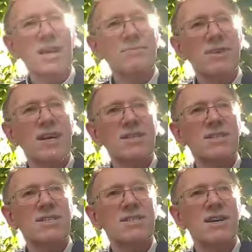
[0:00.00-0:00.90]

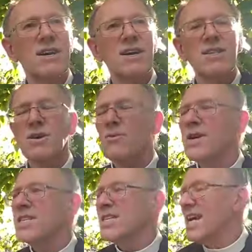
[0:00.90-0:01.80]
temptations, that
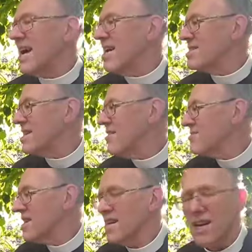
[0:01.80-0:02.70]
we set
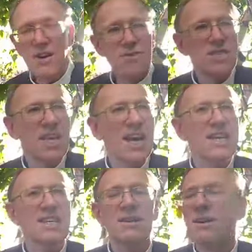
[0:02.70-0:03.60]
ourselves a low
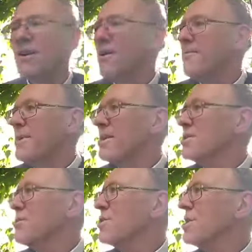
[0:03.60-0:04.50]
standard
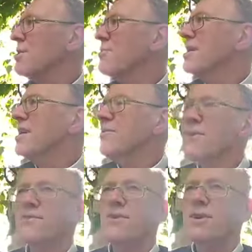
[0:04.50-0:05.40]
because we think
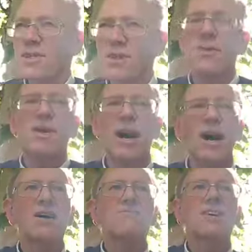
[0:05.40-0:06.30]
we
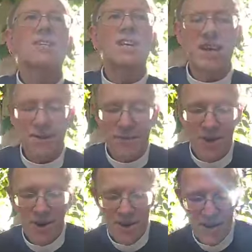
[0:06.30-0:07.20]
can't reach any
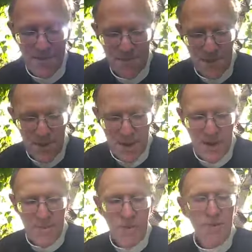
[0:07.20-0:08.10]
further.
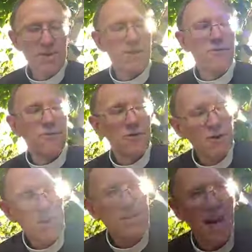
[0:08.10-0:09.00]
But we should
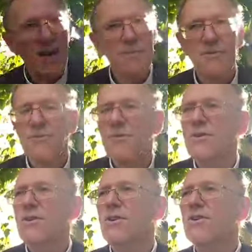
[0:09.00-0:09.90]
fall down before
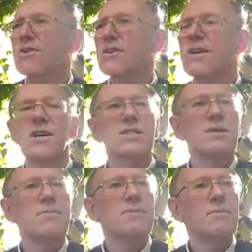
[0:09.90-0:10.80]
God
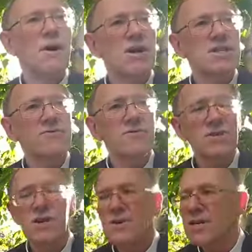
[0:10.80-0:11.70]
to be merciful
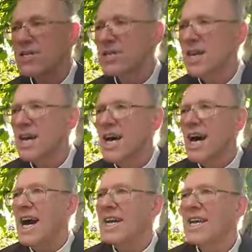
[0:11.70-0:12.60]
to us,
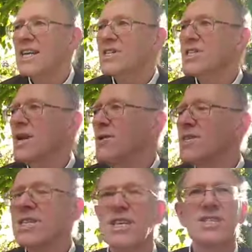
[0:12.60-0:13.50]
and He'll show
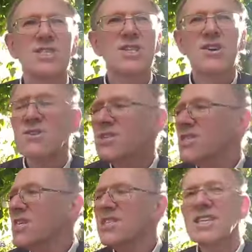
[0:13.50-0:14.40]
us His
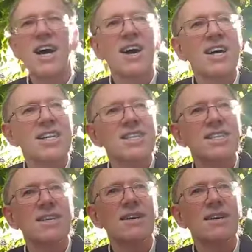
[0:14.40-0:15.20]
songs in the night.